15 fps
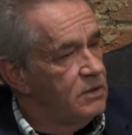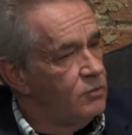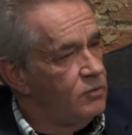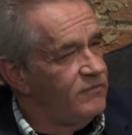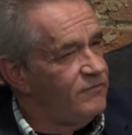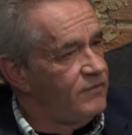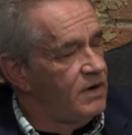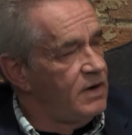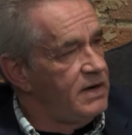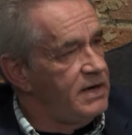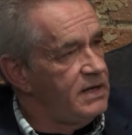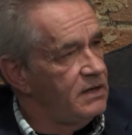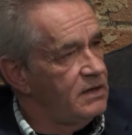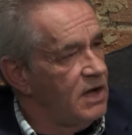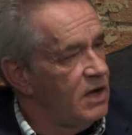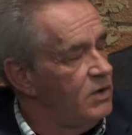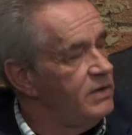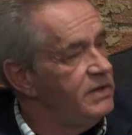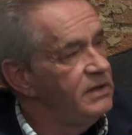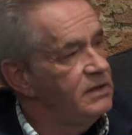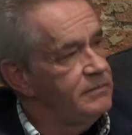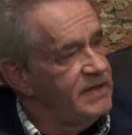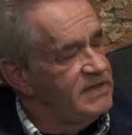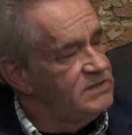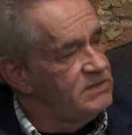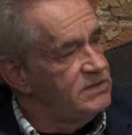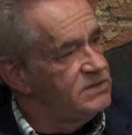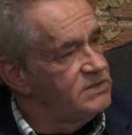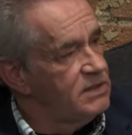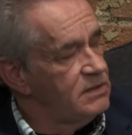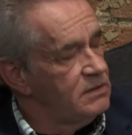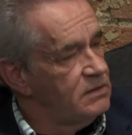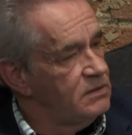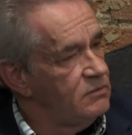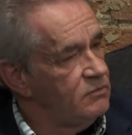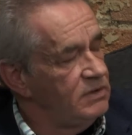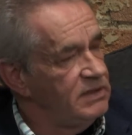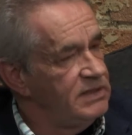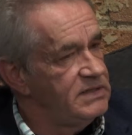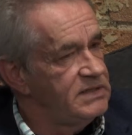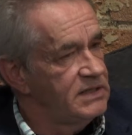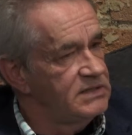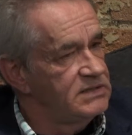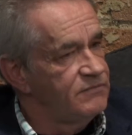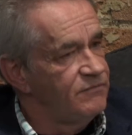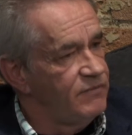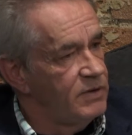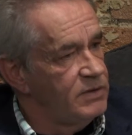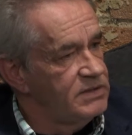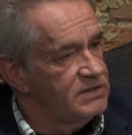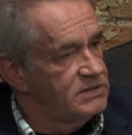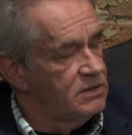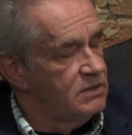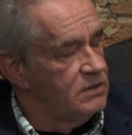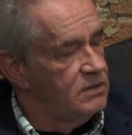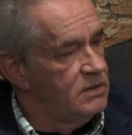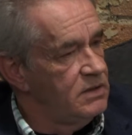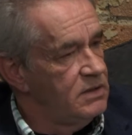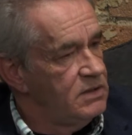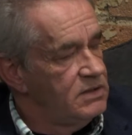refining and honing the message so that it really does focus on